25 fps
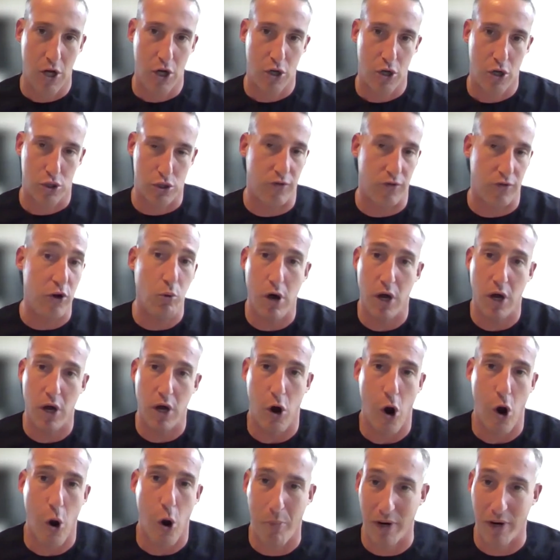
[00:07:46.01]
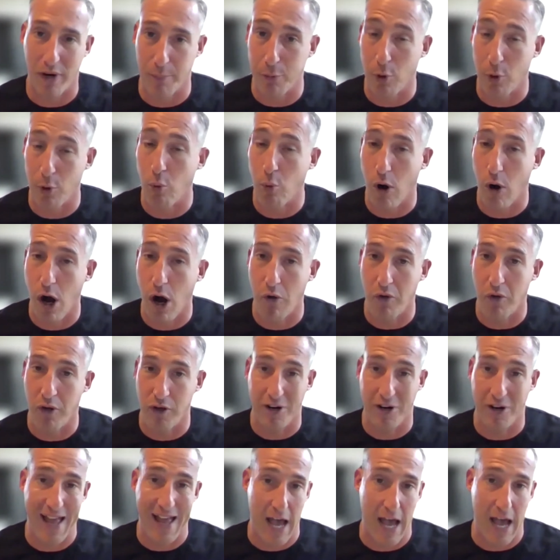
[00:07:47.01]
So if you want to open up a wallet
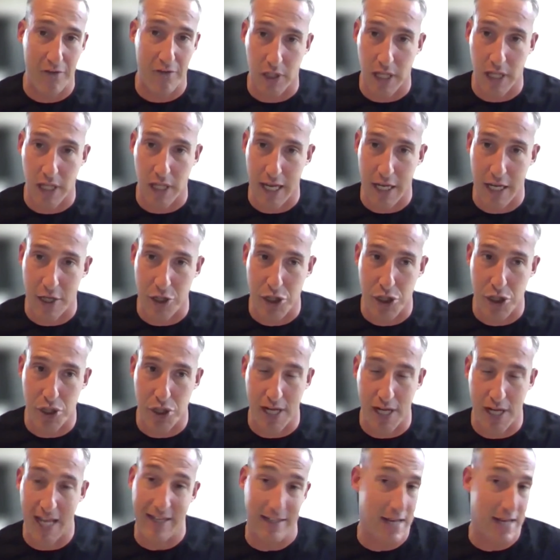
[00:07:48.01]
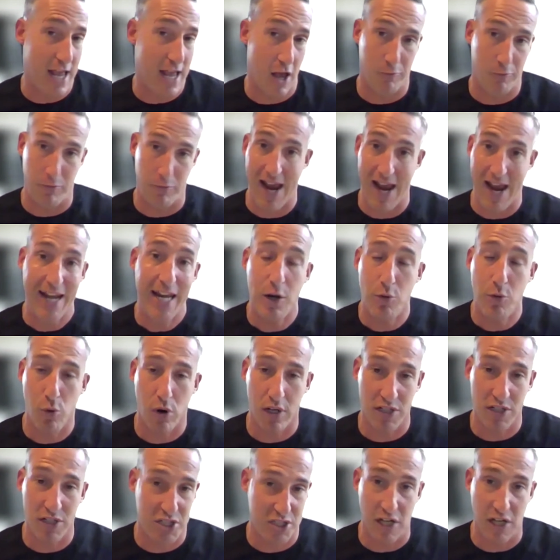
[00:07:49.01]
on Avalanche and have
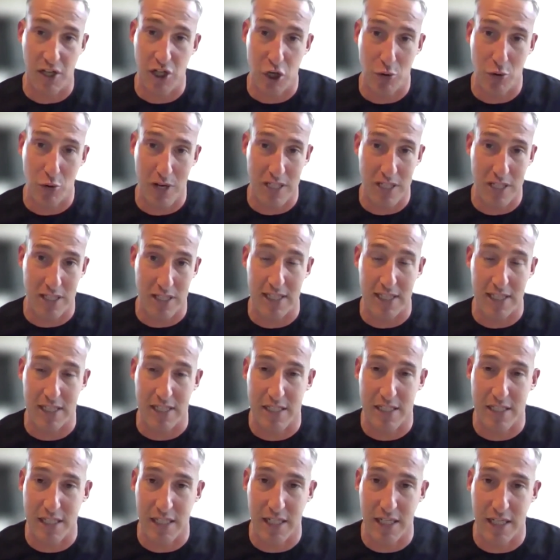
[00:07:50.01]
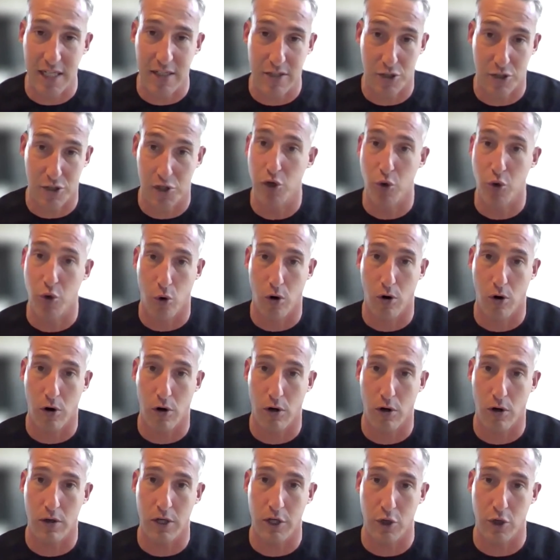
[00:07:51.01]
anyone send USDC to
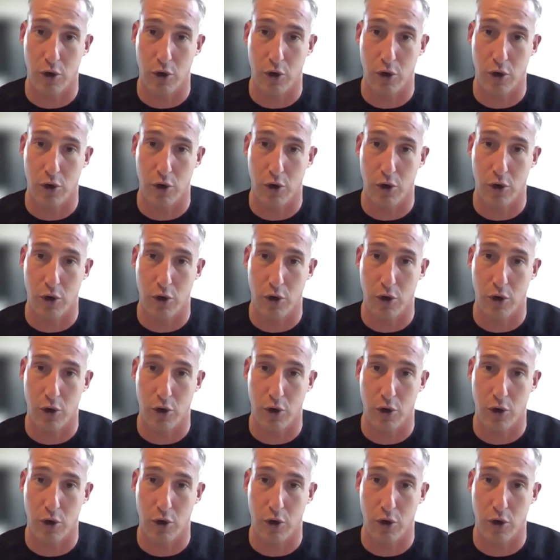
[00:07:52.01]
your